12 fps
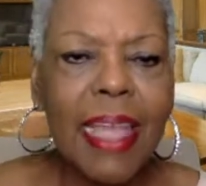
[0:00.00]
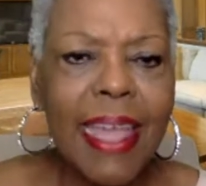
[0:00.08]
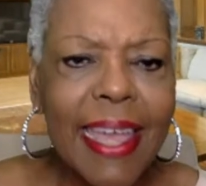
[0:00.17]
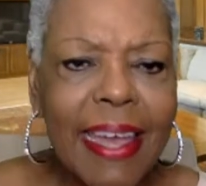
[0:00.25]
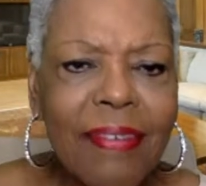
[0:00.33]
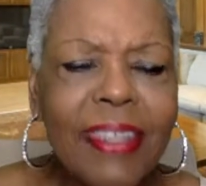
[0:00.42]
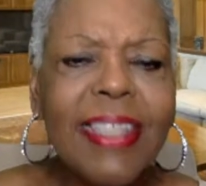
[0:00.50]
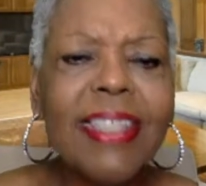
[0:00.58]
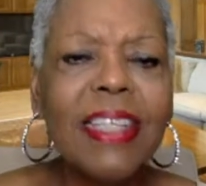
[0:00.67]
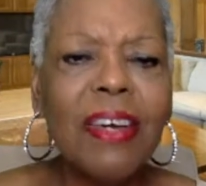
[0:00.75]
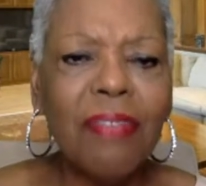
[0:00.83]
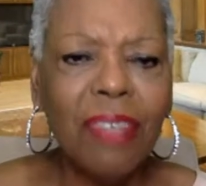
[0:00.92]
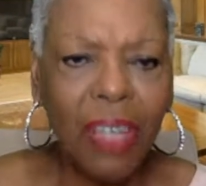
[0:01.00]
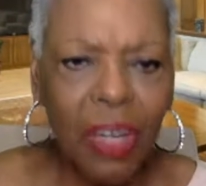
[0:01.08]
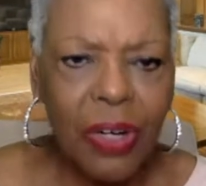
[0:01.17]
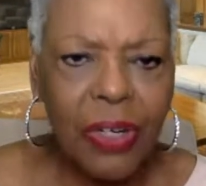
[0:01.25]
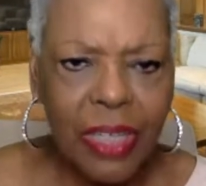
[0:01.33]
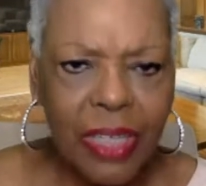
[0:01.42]
Evidence of
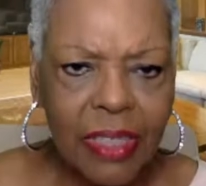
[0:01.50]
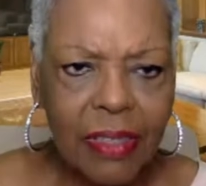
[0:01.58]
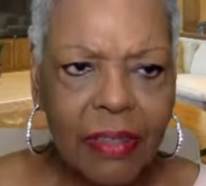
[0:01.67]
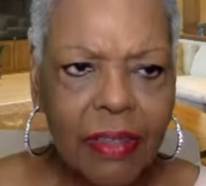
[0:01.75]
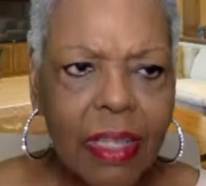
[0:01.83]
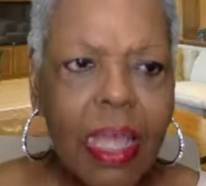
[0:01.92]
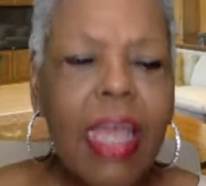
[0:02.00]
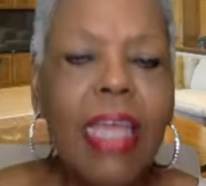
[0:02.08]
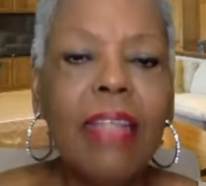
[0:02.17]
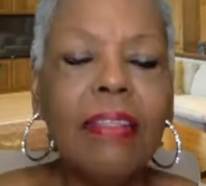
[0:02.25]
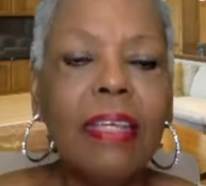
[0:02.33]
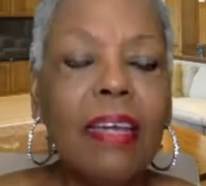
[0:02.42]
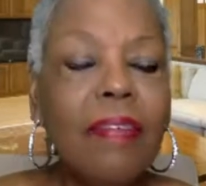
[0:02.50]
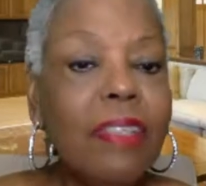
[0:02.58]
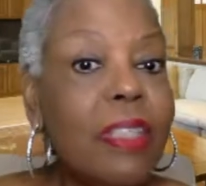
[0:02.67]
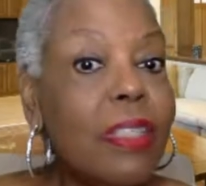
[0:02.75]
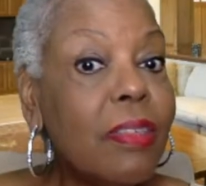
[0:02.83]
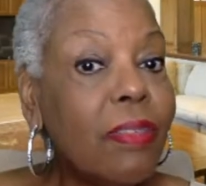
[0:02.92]
learning. And the
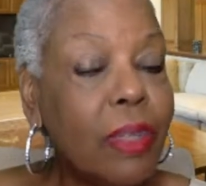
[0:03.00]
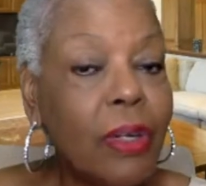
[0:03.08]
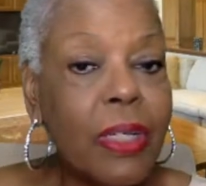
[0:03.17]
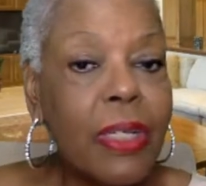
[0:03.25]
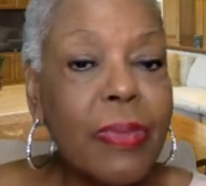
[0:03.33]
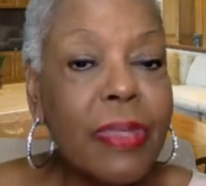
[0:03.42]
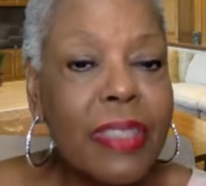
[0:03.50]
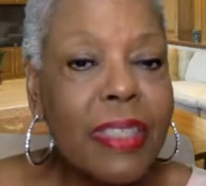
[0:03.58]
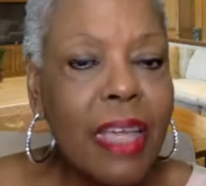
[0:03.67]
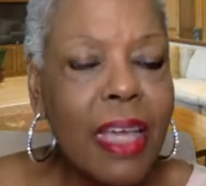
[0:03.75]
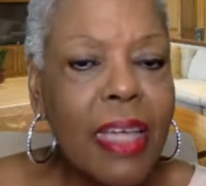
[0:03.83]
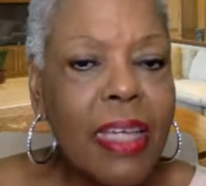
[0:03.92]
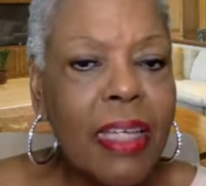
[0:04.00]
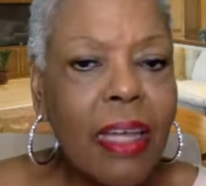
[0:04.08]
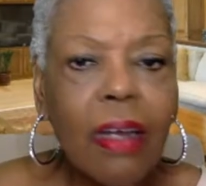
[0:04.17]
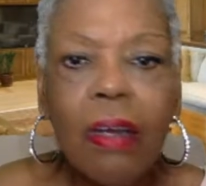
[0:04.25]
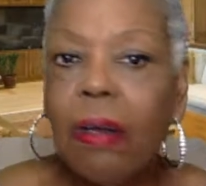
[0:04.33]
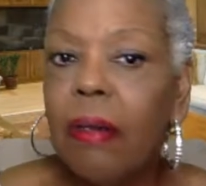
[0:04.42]
evidence of learning, we're saying,
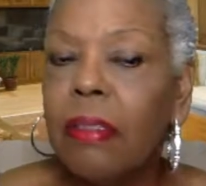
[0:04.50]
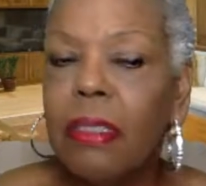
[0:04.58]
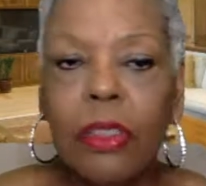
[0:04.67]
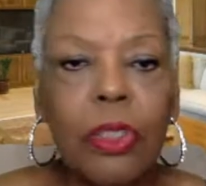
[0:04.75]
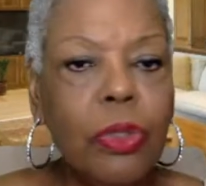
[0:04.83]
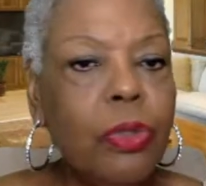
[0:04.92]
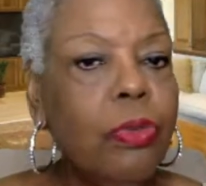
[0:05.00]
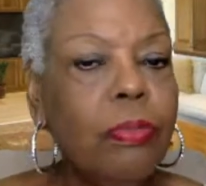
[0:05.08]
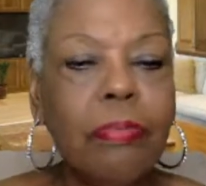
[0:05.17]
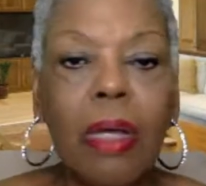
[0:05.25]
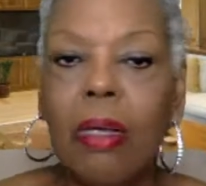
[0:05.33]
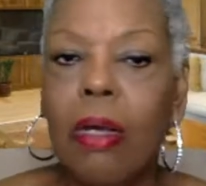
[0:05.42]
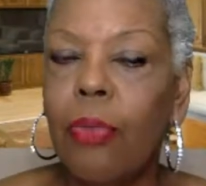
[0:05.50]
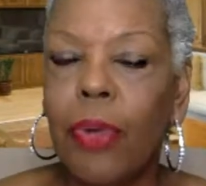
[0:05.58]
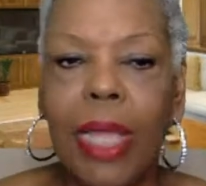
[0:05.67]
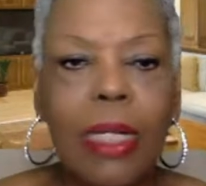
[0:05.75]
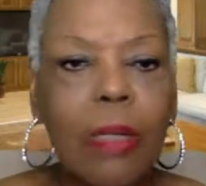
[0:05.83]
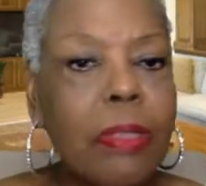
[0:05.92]
do a
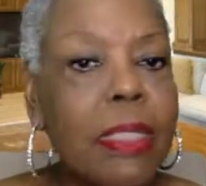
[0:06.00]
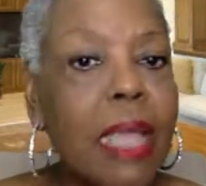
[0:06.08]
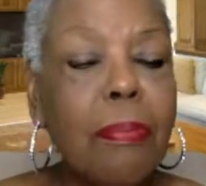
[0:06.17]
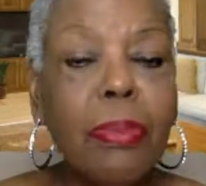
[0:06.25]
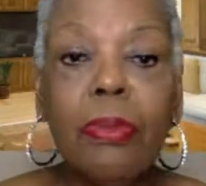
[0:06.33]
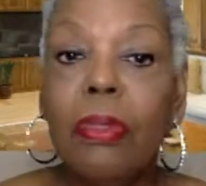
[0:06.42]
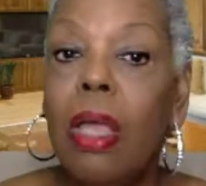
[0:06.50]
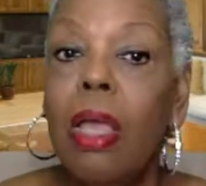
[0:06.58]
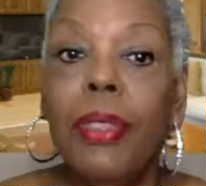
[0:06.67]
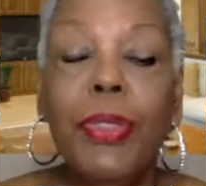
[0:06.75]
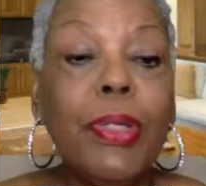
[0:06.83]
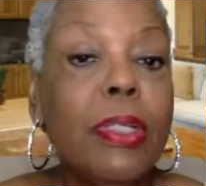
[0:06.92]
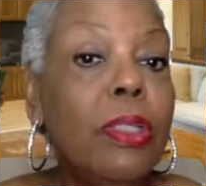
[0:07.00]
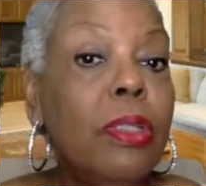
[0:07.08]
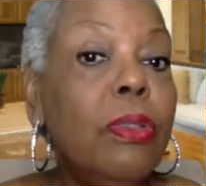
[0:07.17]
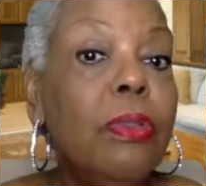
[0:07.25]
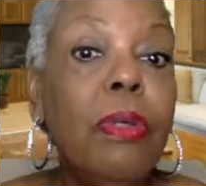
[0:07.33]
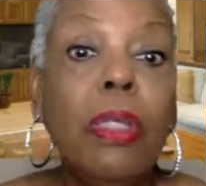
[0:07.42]
random sample. You can
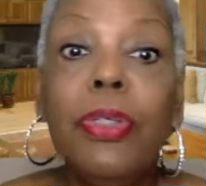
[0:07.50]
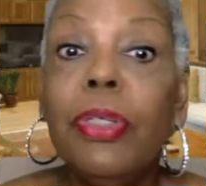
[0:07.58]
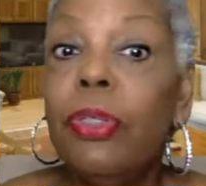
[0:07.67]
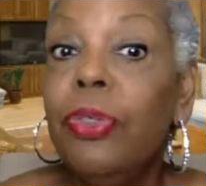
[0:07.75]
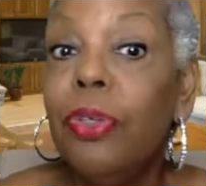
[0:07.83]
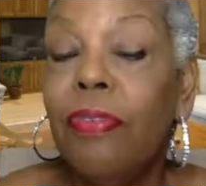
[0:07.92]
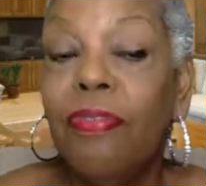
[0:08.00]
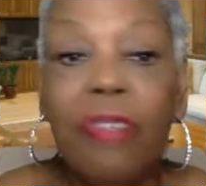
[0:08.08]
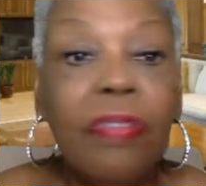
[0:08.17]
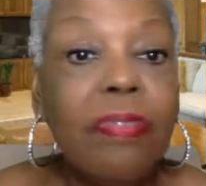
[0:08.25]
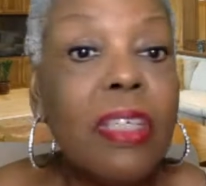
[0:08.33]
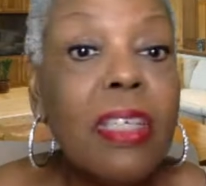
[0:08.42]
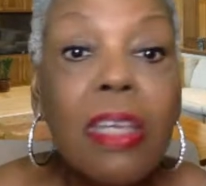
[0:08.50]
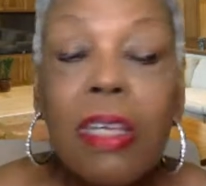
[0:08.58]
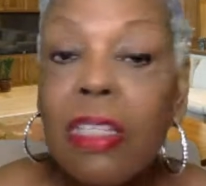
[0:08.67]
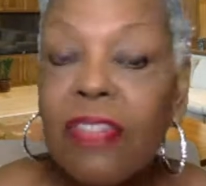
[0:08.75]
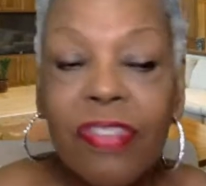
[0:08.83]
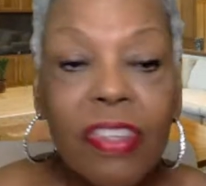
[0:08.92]
do your 50
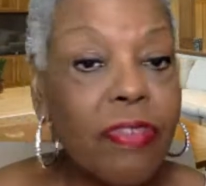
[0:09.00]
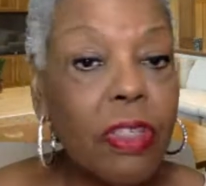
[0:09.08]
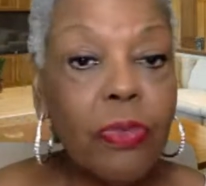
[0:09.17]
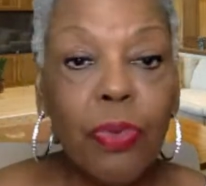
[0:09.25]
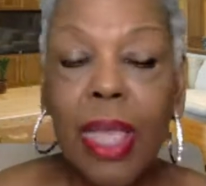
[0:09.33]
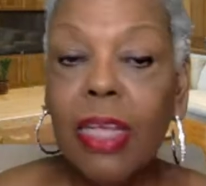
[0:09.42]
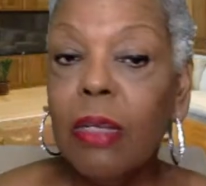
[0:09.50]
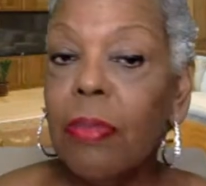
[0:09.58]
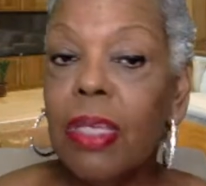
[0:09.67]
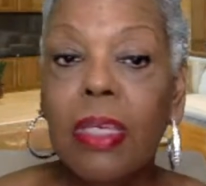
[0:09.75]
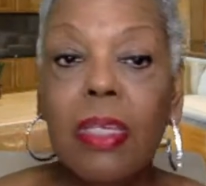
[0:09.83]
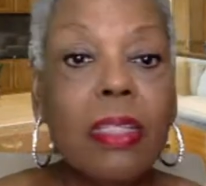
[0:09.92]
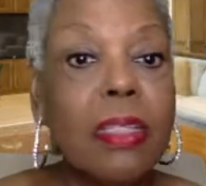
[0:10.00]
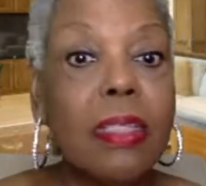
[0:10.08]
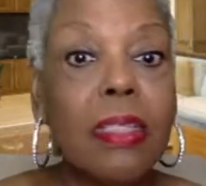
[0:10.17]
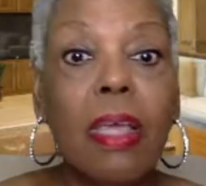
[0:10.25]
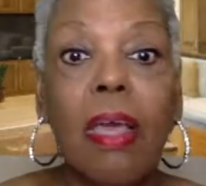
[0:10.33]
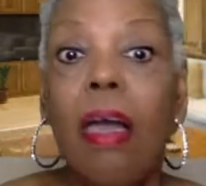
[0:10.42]
kids, 50 random
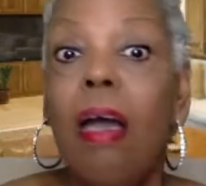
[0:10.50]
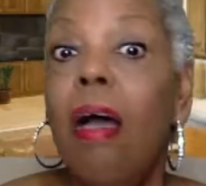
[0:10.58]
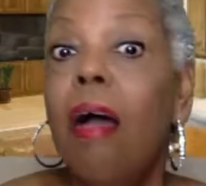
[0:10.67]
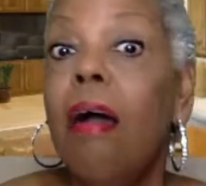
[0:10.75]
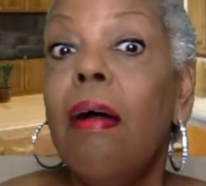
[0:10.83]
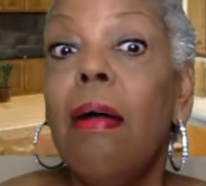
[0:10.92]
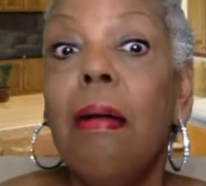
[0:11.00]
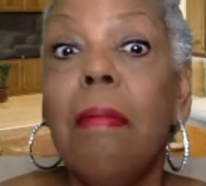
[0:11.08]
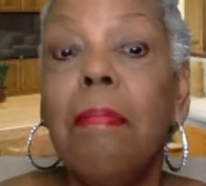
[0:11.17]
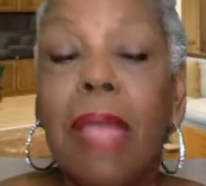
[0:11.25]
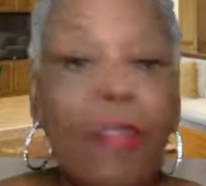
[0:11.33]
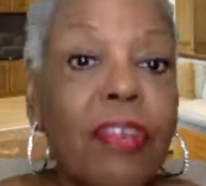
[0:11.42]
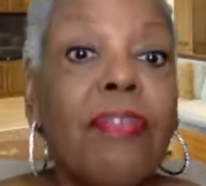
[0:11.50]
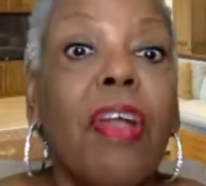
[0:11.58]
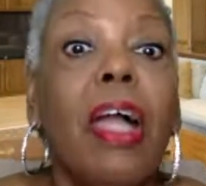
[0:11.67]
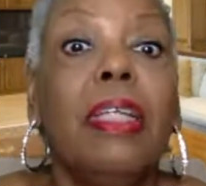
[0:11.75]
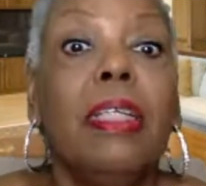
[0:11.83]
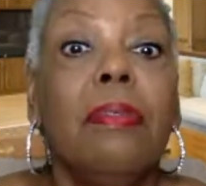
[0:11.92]
kids every
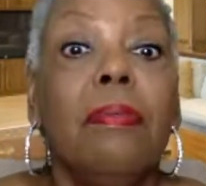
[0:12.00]
Friday.